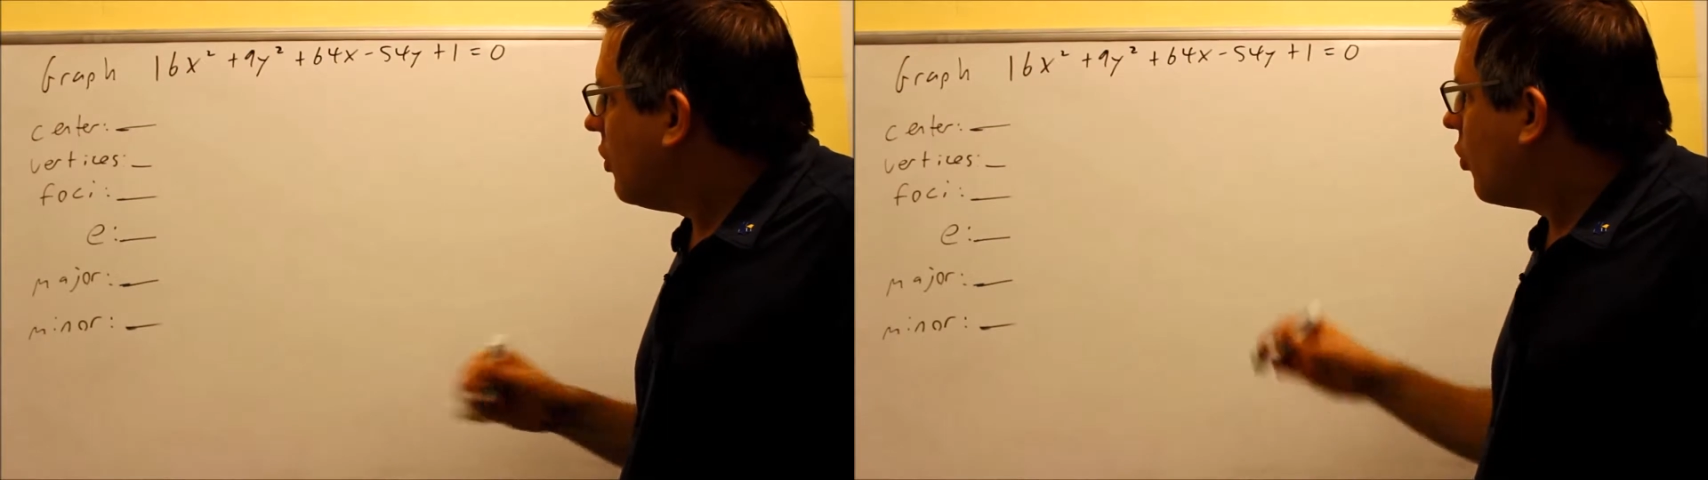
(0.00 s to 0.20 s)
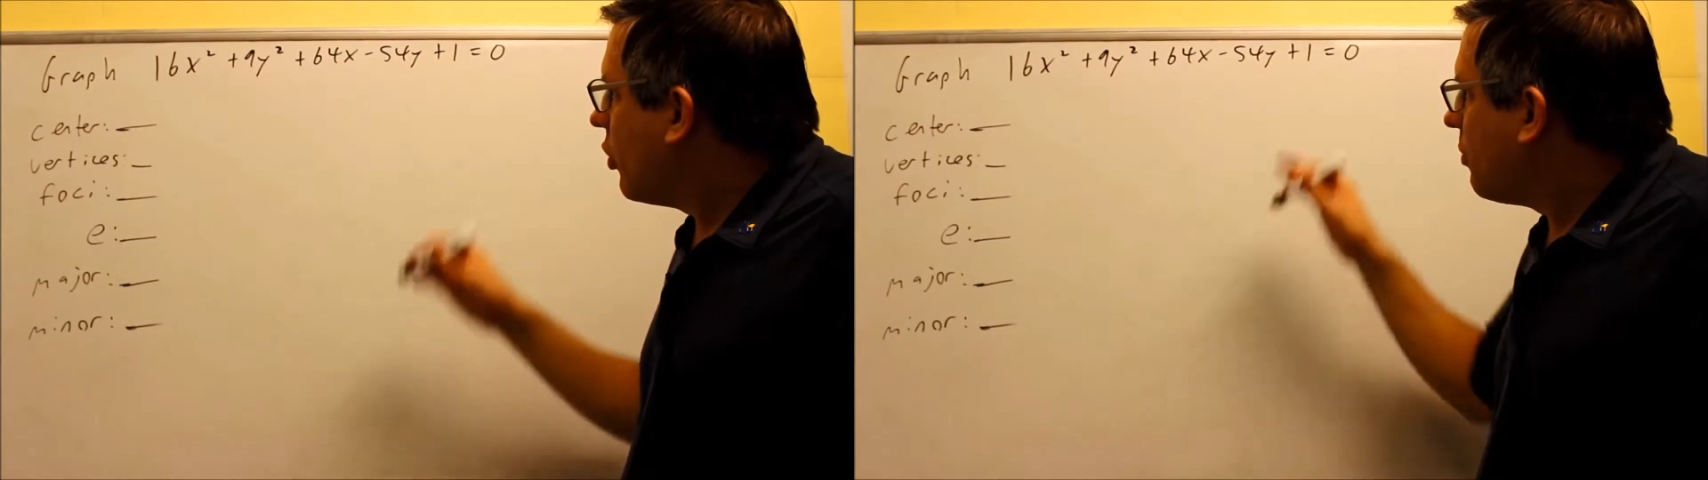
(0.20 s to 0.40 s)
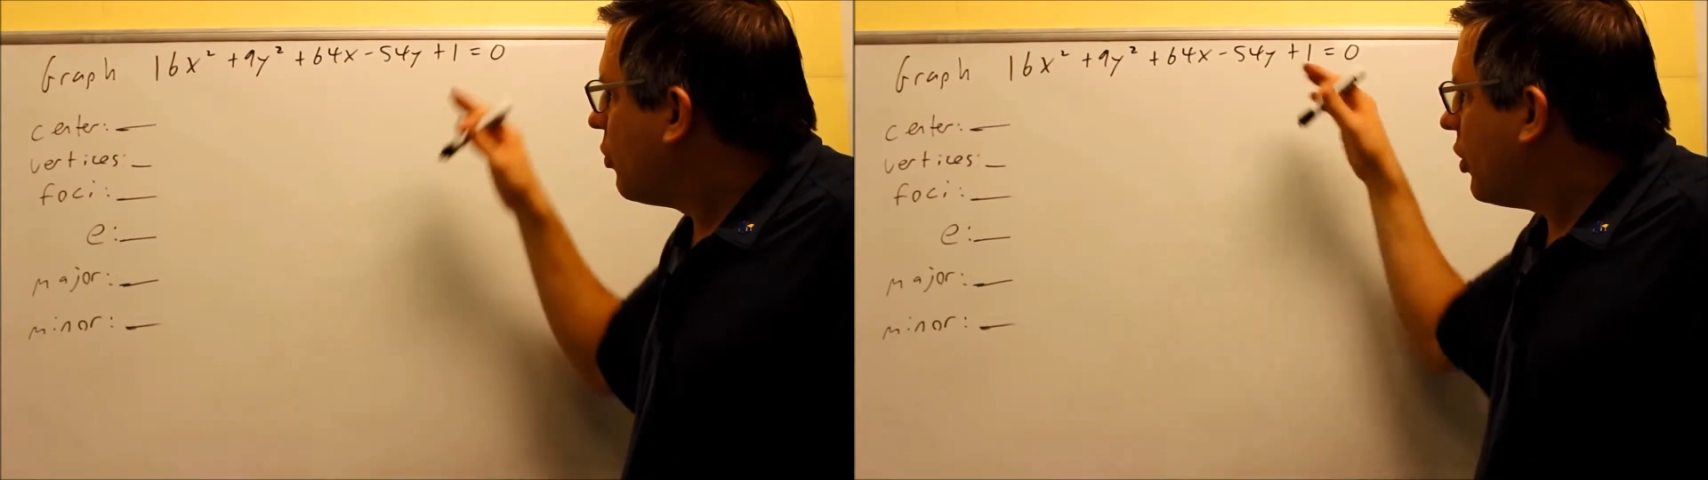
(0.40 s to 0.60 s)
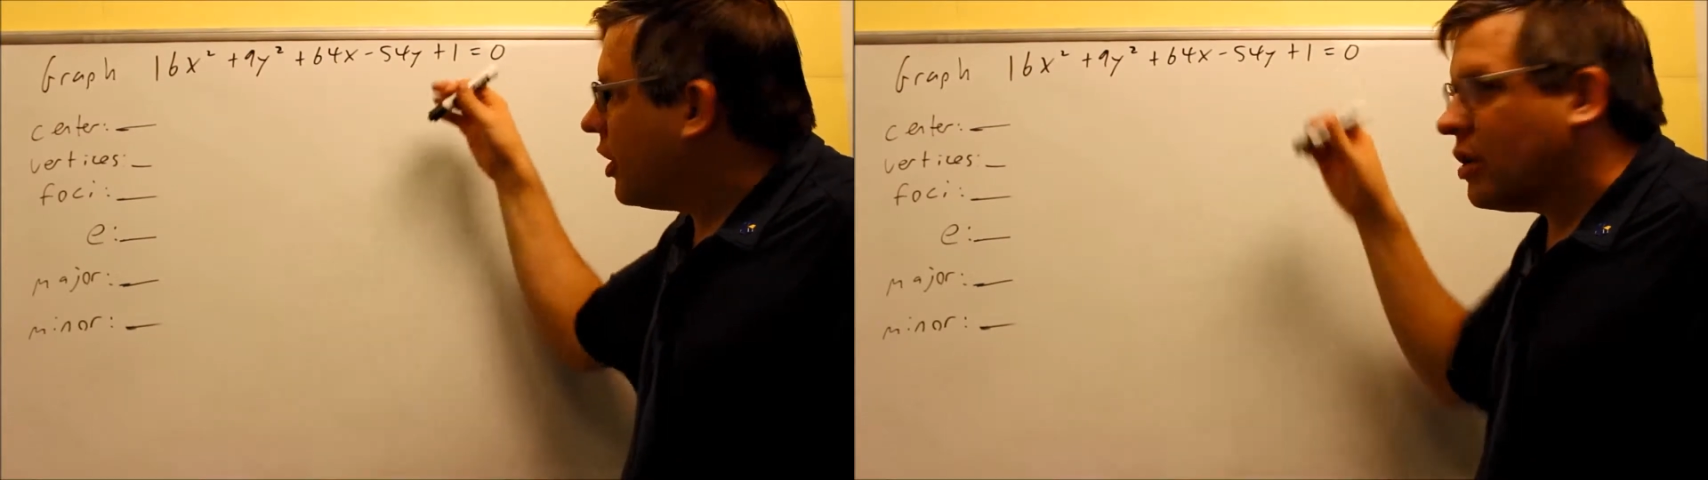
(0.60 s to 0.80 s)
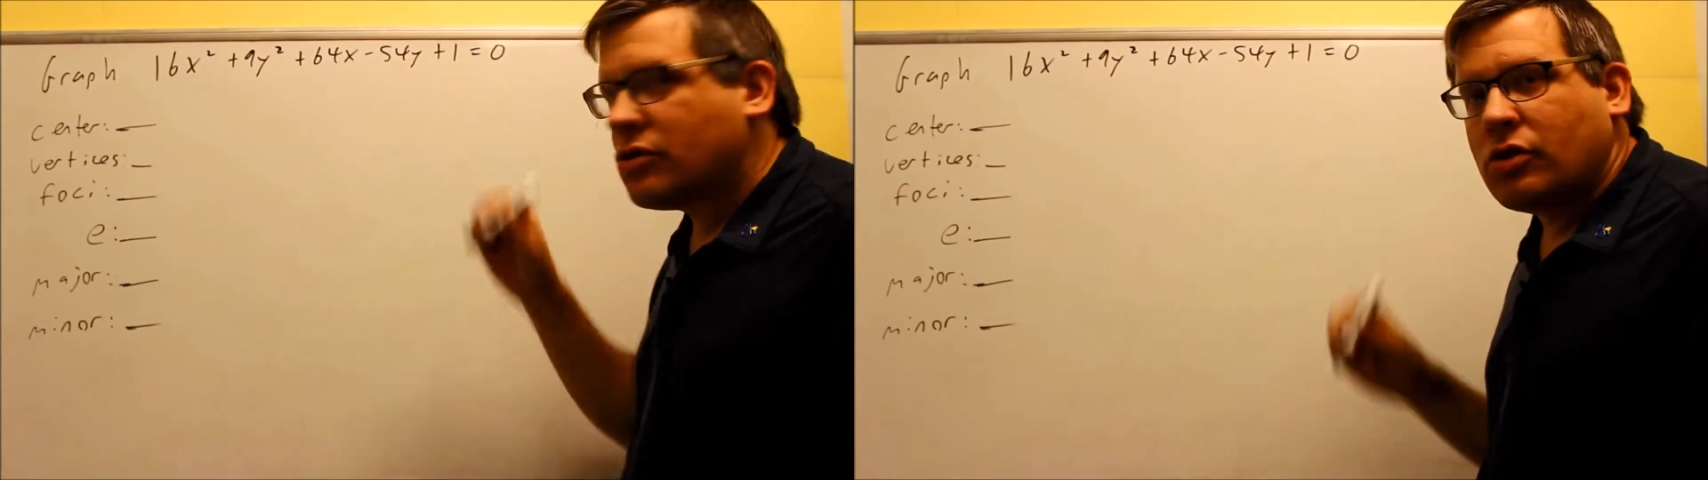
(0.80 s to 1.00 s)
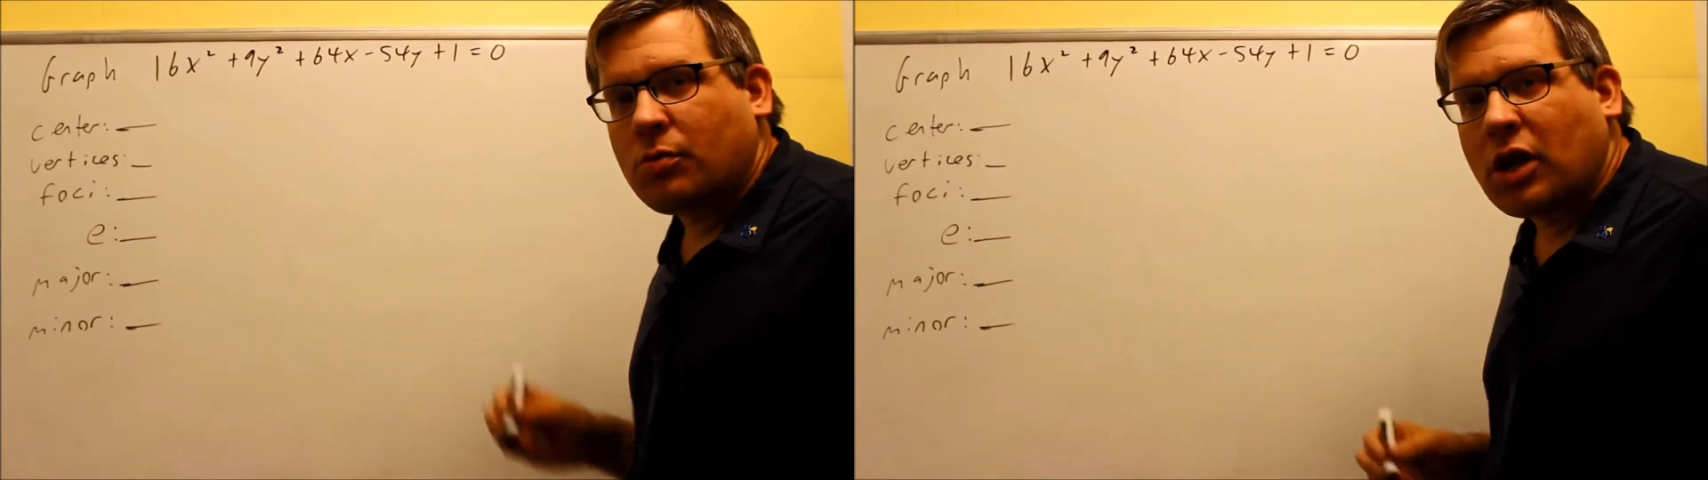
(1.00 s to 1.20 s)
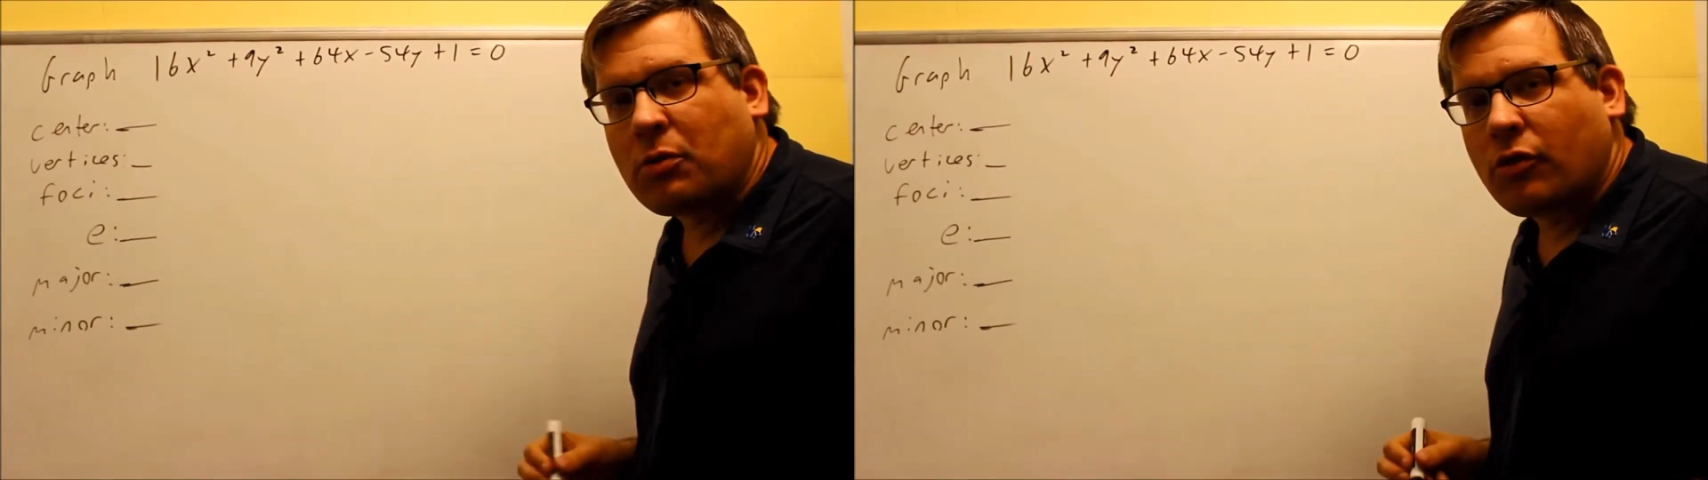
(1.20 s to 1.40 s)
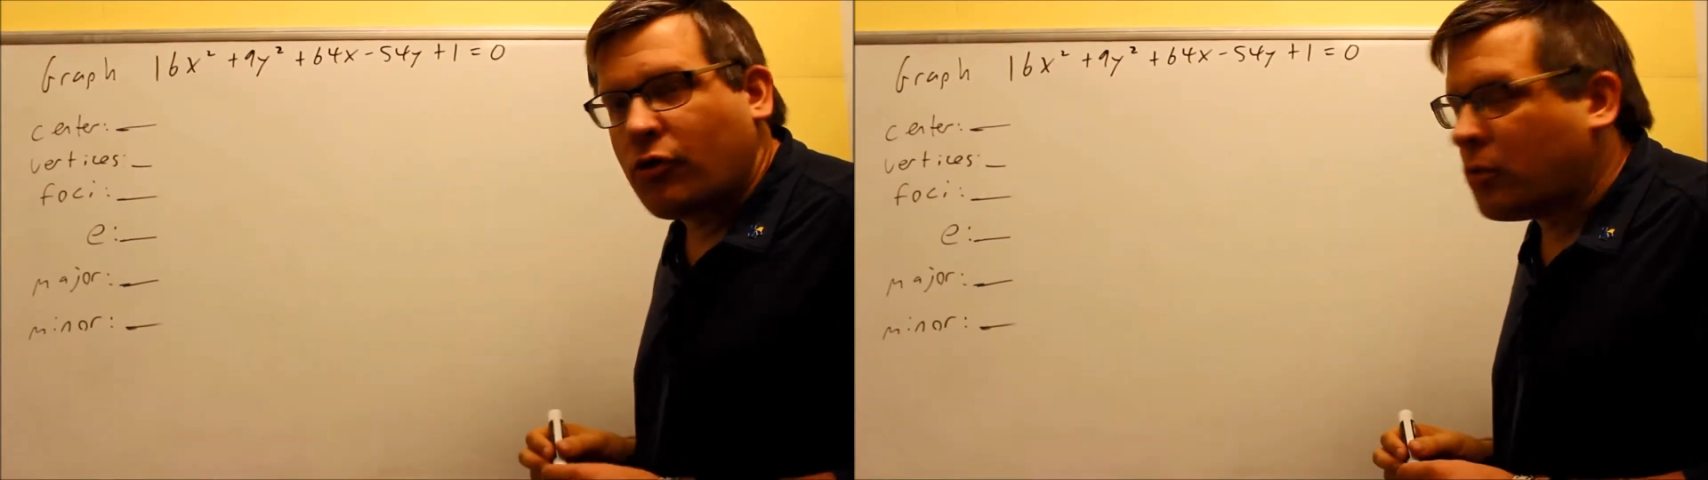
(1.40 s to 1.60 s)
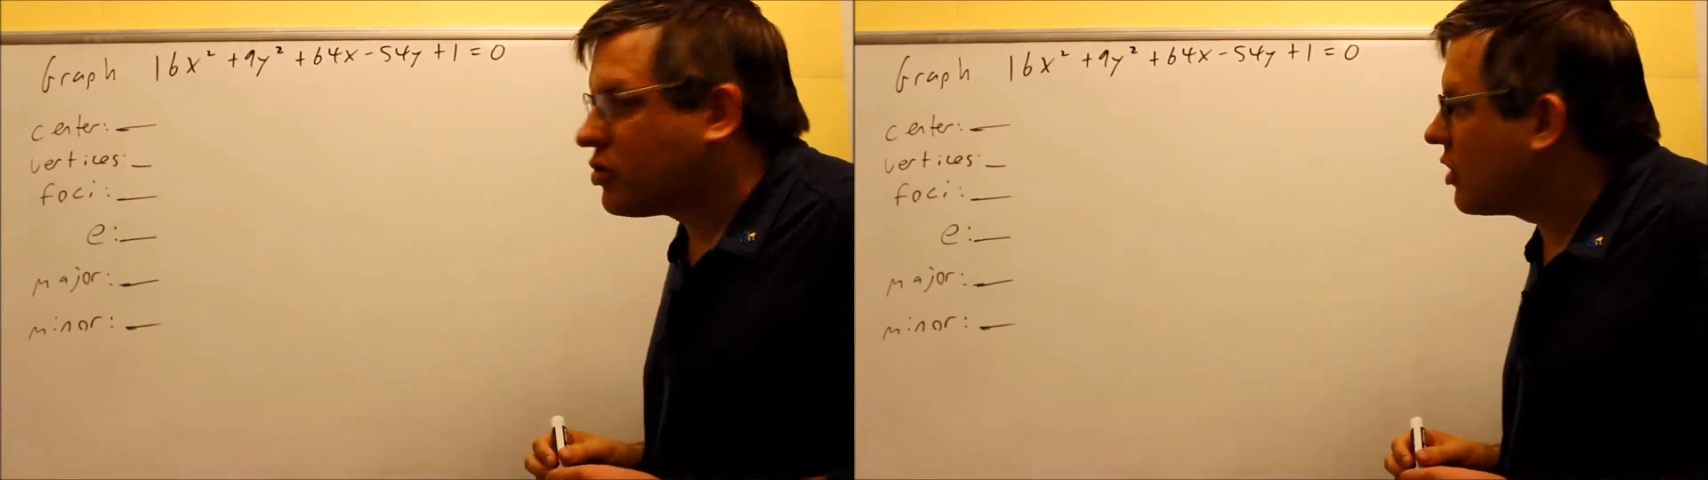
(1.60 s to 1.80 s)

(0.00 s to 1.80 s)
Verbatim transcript: in order to put it into the proper form.